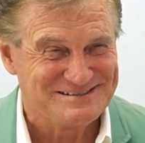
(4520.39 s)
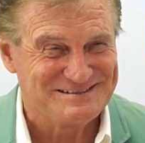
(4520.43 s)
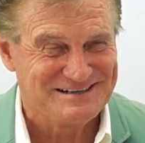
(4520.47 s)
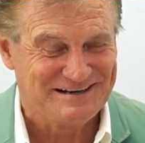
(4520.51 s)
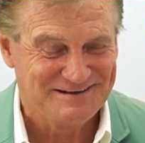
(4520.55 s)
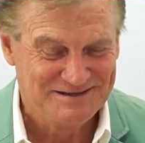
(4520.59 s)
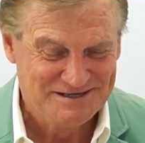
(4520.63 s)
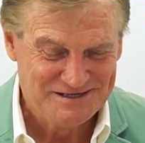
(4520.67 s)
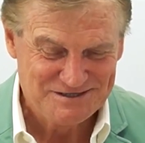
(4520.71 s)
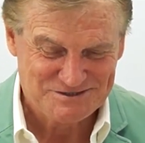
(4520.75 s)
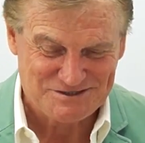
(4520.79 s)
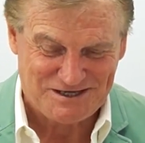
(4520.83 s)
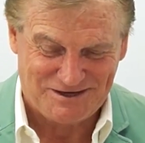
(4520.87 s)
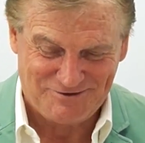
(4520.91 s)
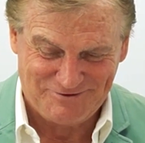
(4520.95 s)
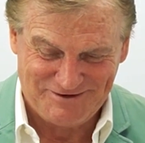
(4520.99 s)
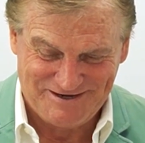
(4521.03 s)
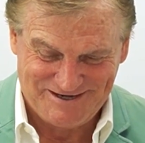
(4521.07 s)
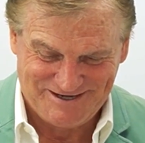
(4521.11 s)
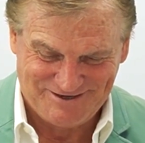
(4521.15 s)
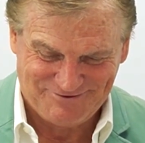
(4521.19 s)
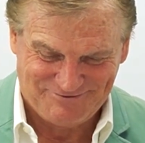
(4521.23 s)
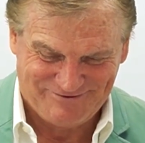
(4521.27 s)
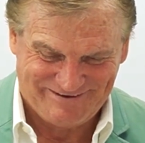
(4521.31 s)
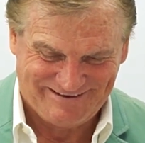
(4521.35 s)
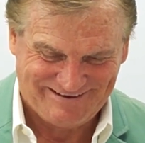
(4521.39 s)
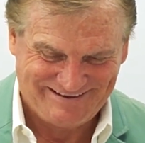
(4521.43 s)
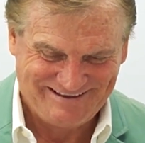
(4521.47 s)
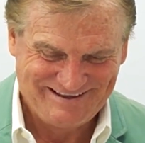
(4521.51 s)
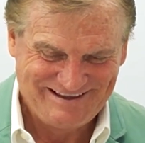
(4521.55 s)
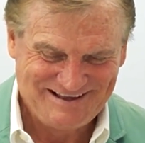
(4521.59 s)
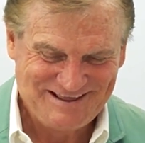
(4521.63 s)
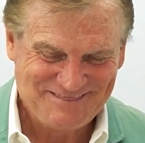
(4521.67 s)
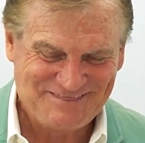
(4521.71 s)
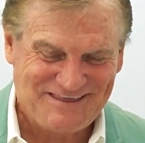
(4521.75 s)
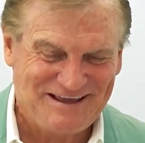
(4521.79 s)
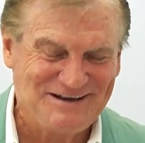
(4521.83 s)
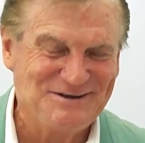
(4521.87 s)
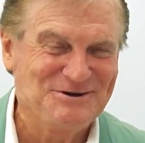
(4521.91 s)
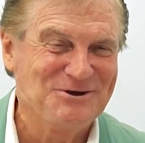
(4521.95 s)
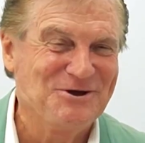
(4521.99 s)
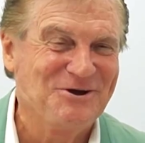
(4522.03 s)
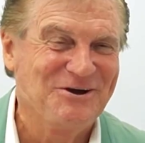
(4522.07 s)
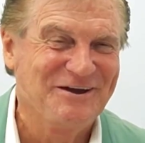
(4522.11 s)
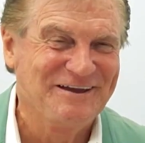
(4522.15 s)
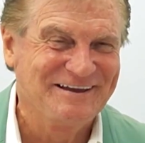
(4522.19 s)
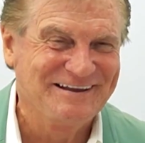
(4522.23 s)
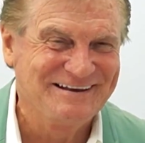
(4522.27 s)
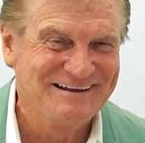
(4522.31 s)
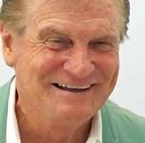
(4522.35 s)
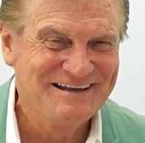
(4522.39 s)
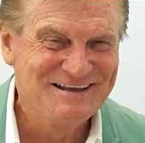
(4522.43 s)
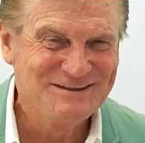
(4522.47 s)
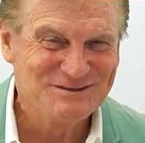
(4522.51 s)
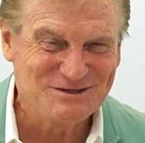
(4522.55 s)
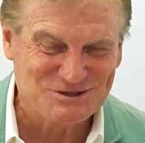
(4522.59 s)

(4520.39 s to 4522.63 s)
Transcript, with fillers: so anyway, that night,